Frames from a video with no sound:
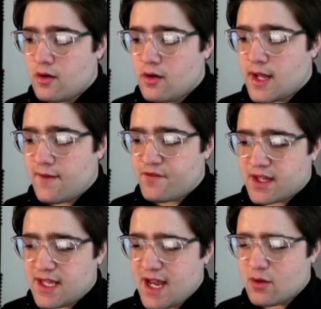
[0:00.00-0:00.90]
if the
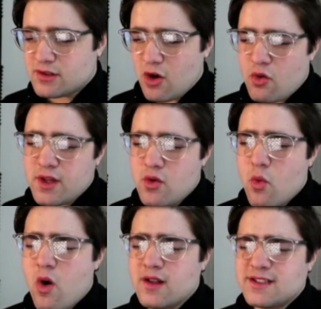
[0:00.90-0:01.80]
king was only
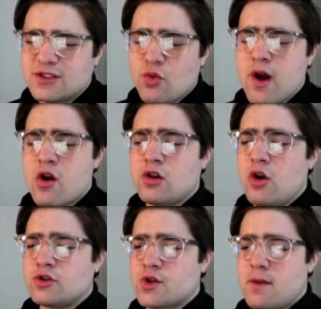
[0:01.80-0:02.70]
one square
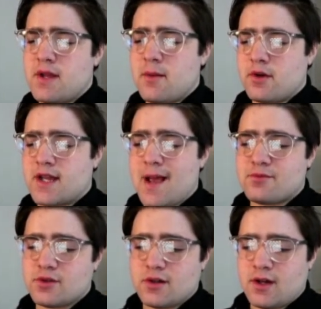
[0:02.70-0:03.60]
closer, I'd be able to
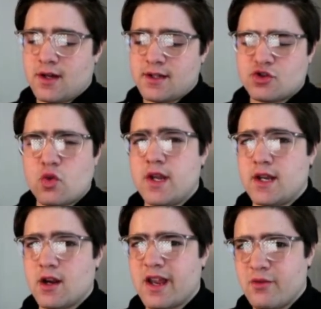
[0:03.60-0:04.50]
capture his queen here.